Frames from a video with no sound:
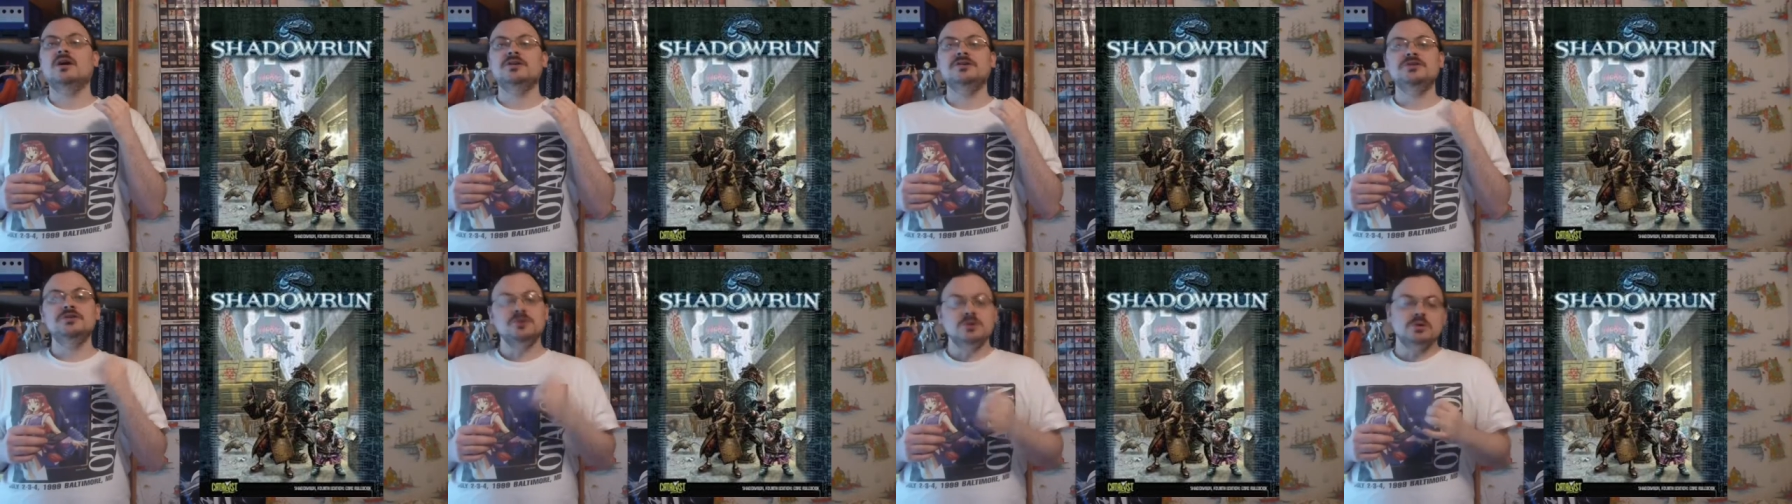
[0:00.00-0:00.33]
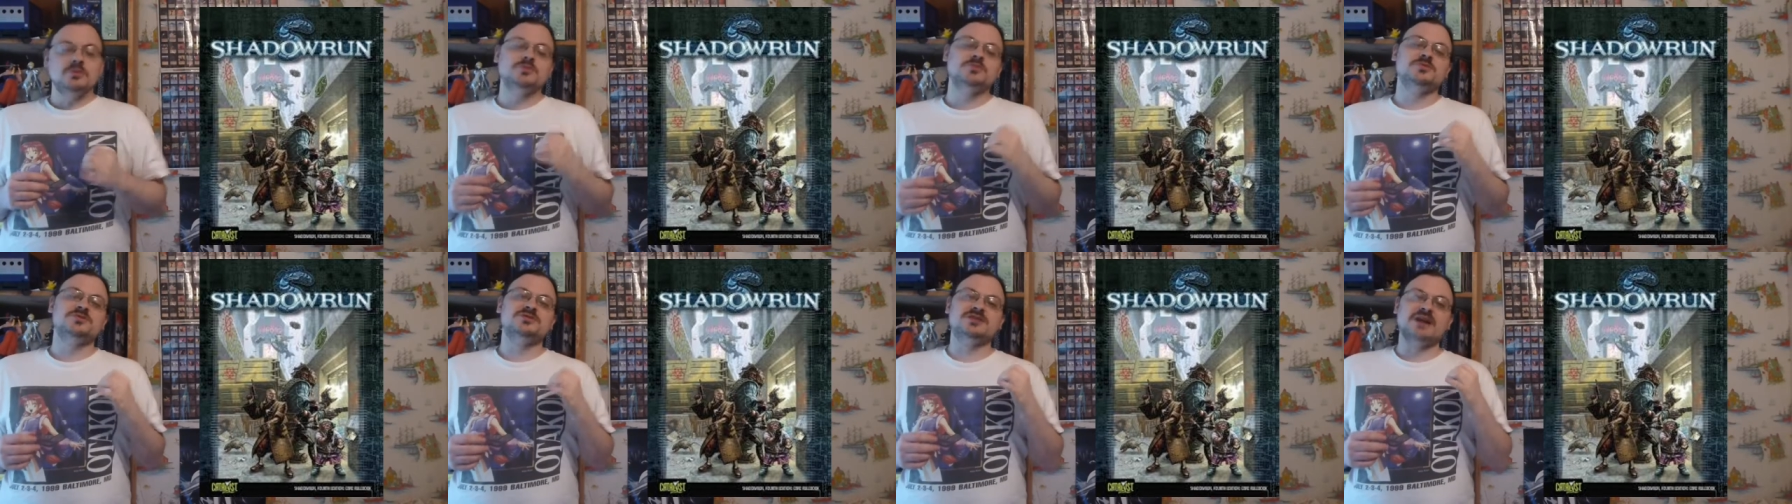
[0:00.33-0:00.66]

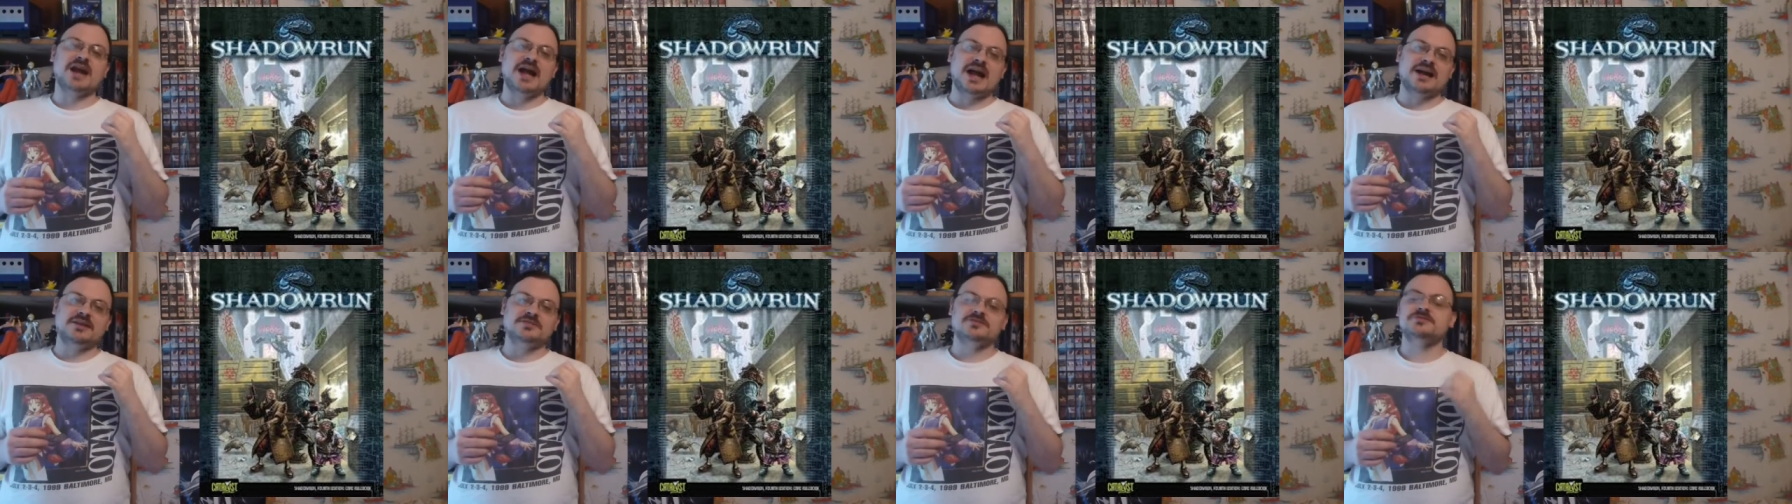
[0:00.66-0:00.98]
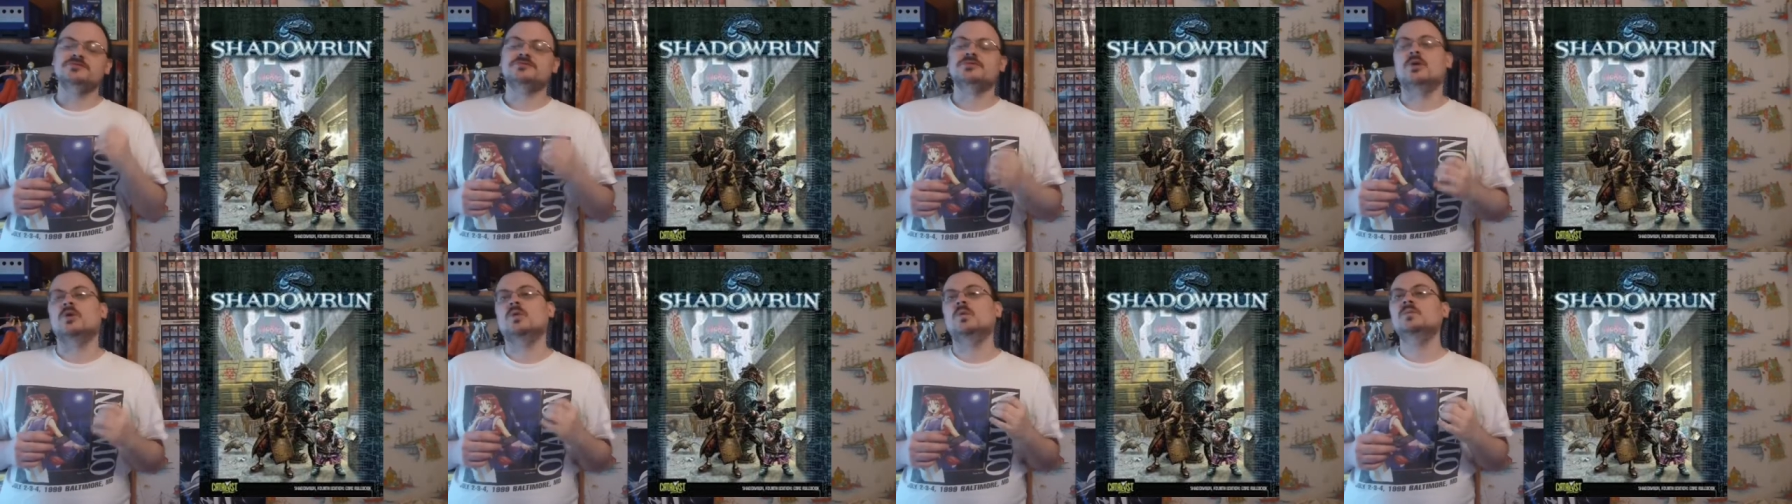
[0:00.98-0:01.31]
used as
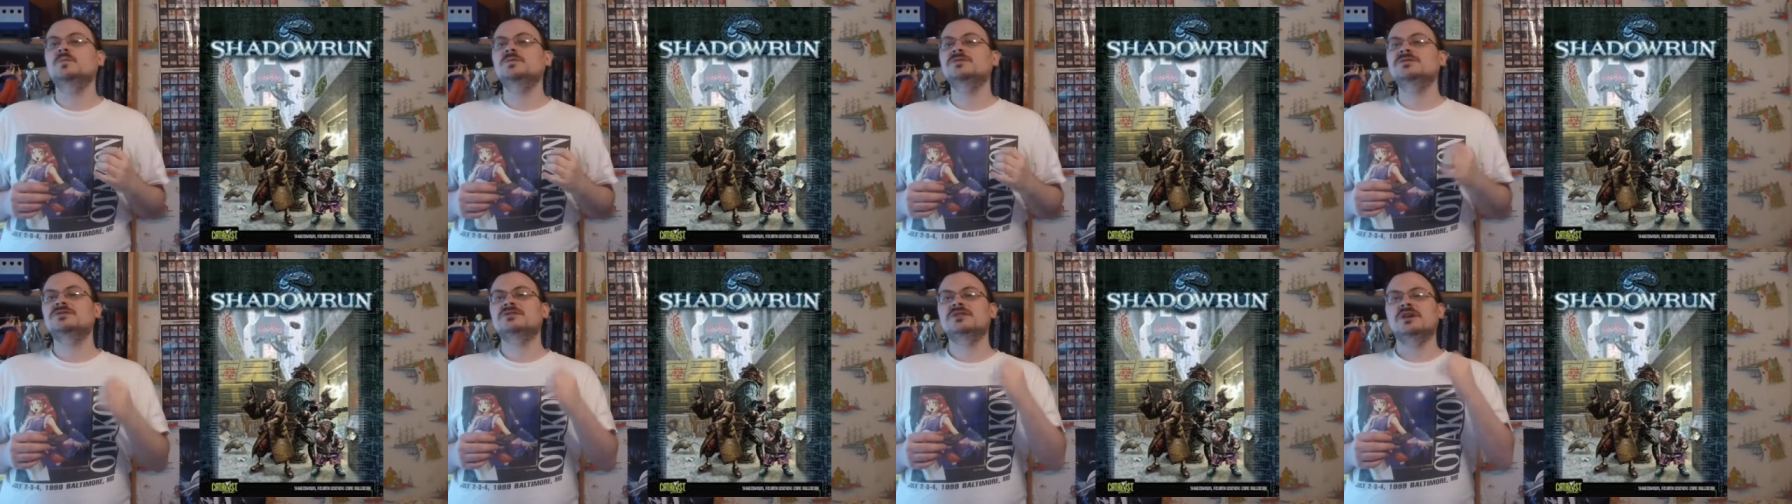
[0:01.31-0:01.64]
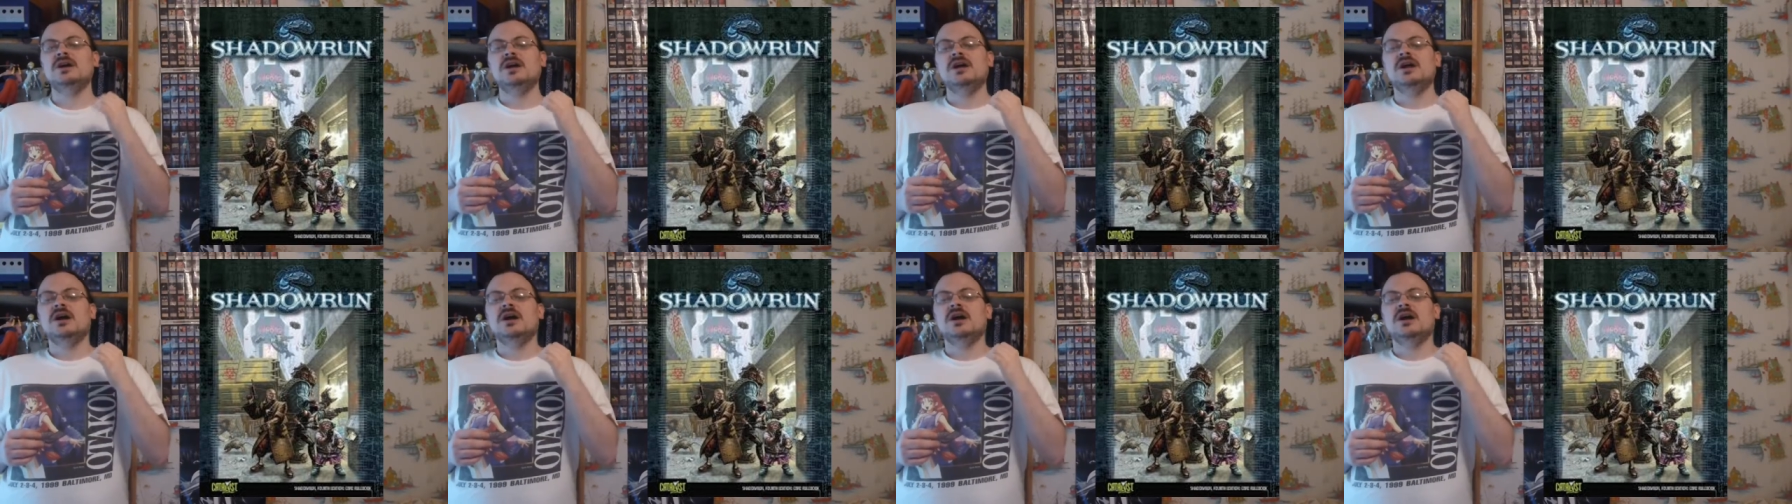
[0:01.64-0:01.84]
drones.